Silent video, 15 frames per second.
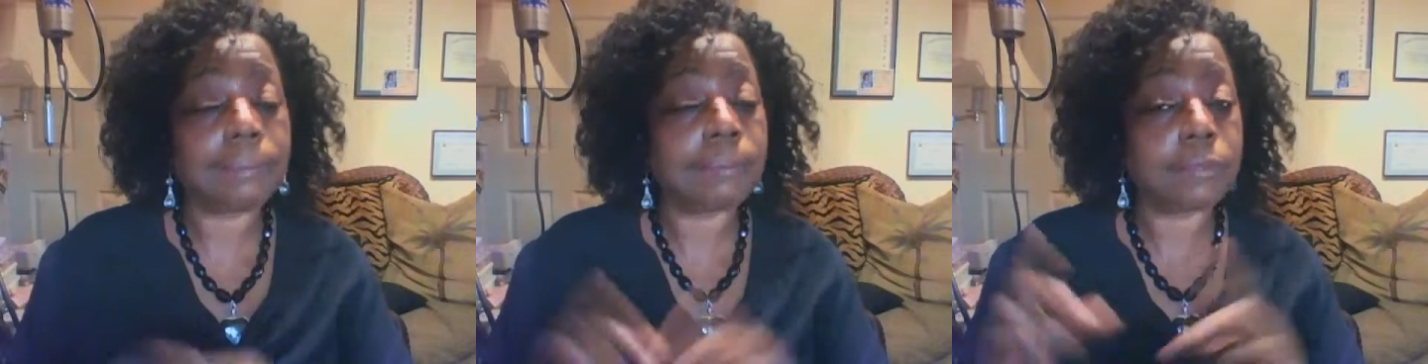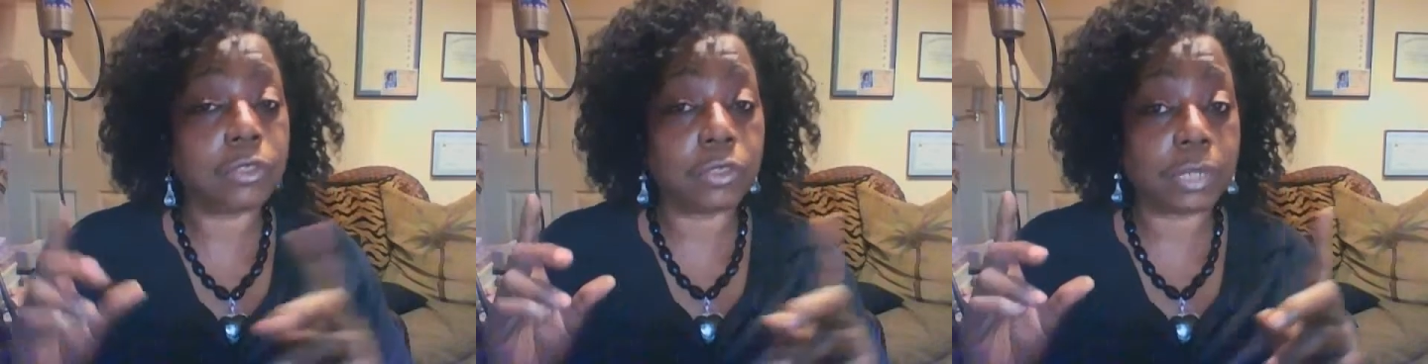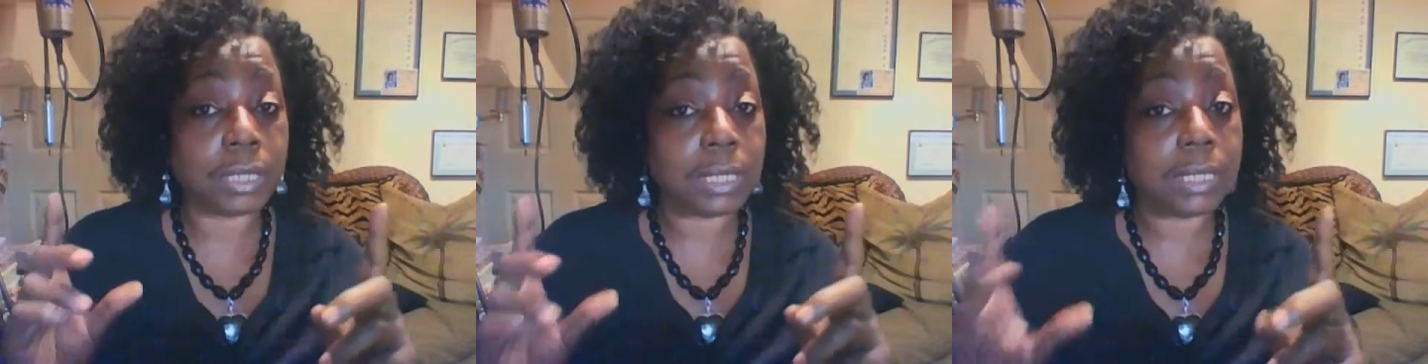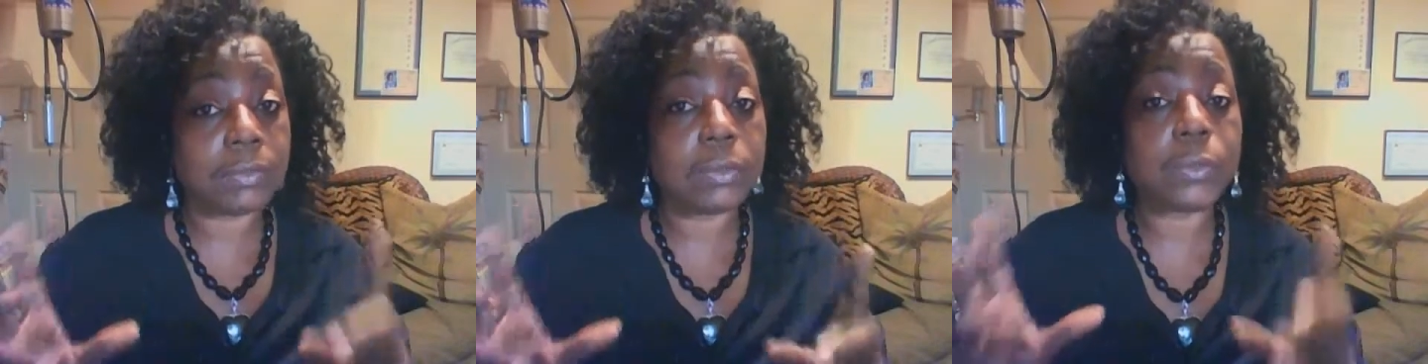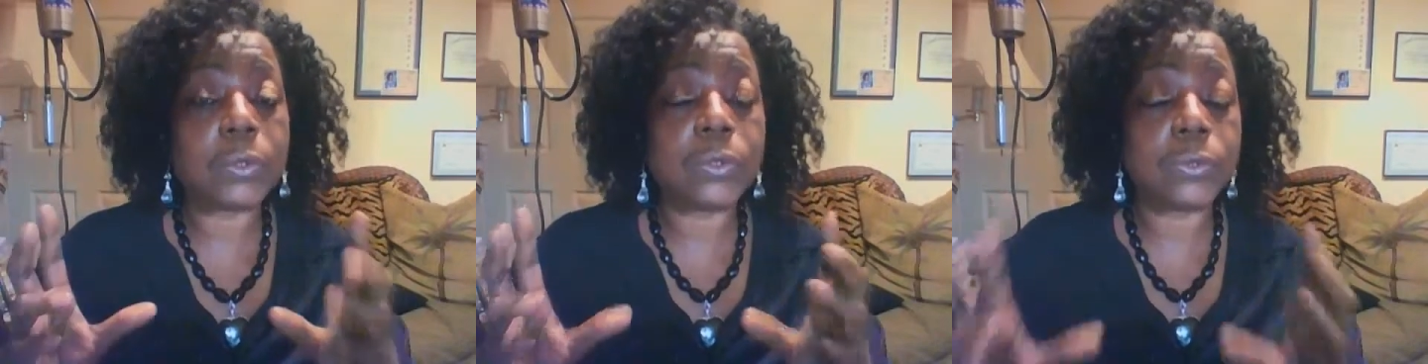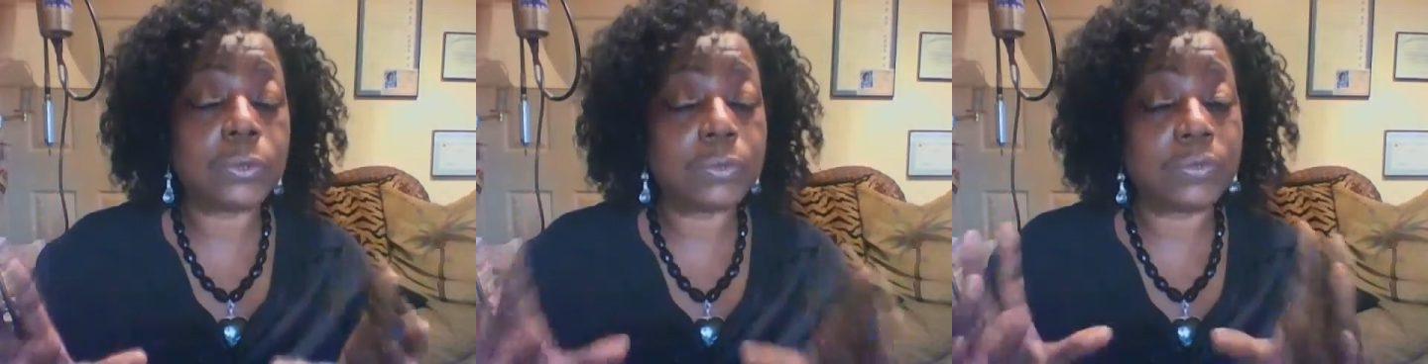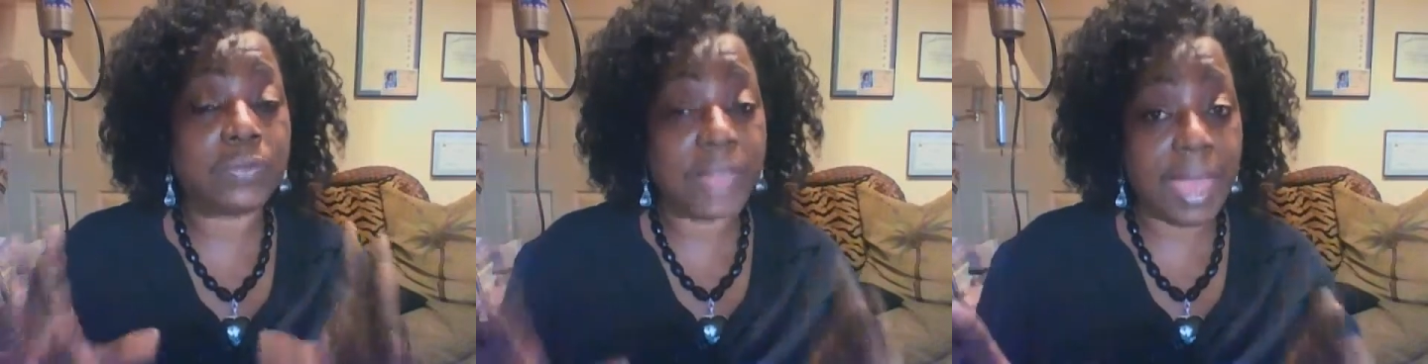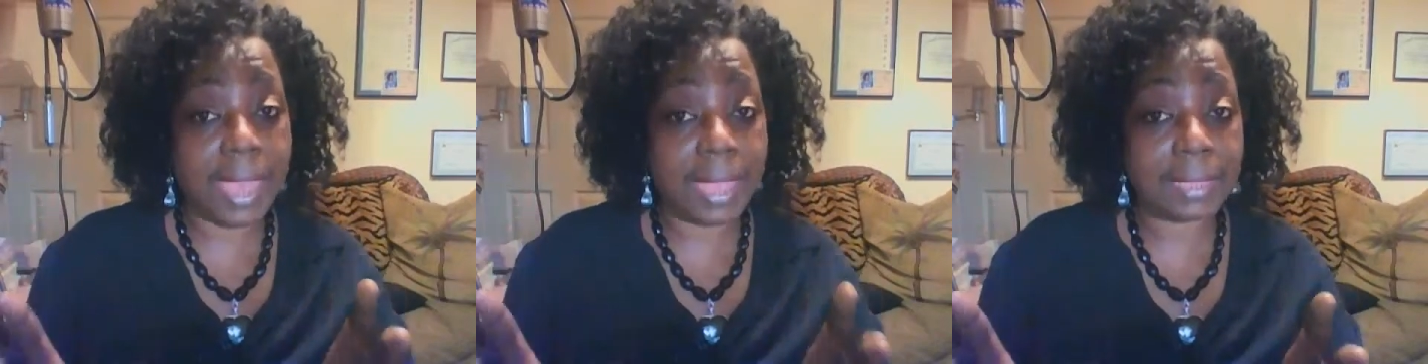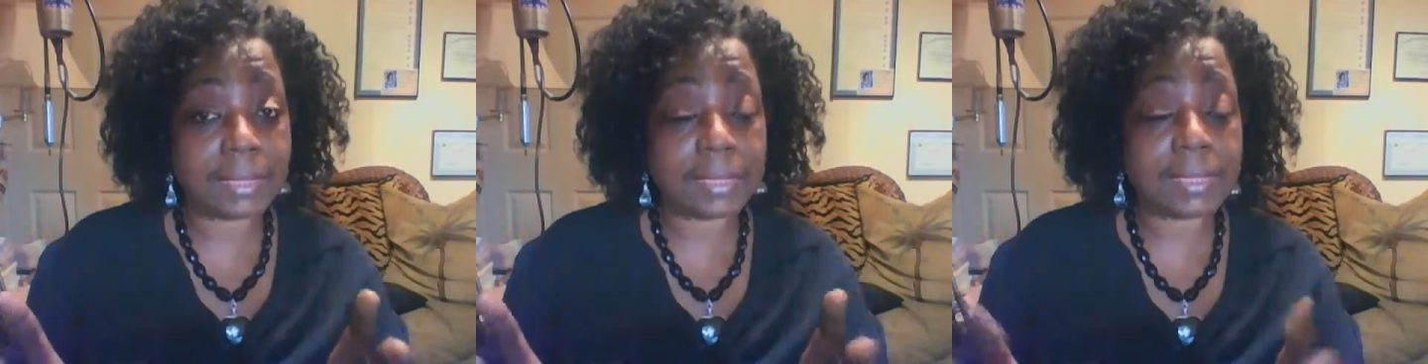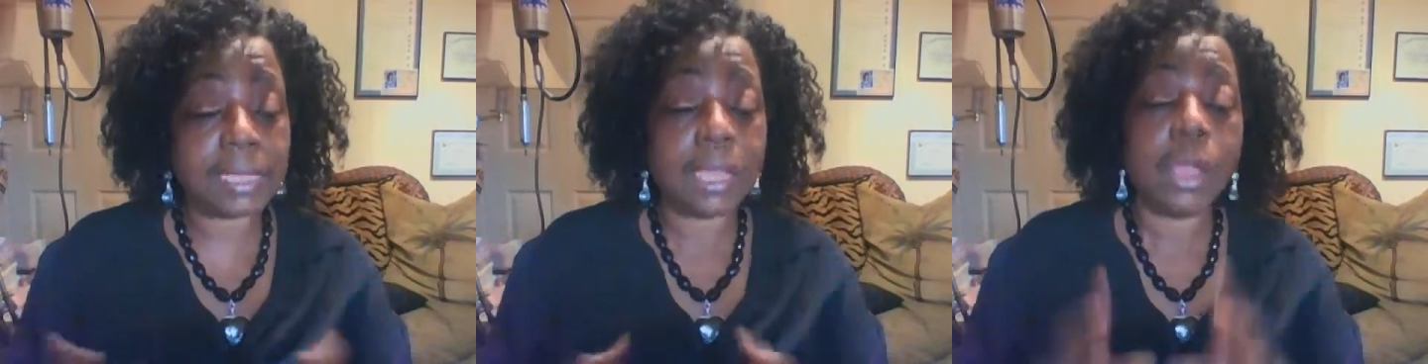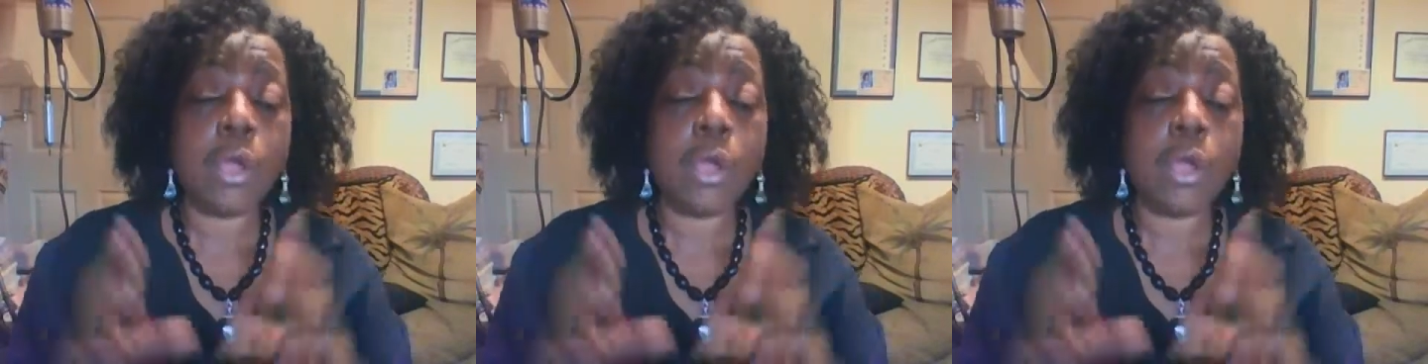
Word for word: you can either do that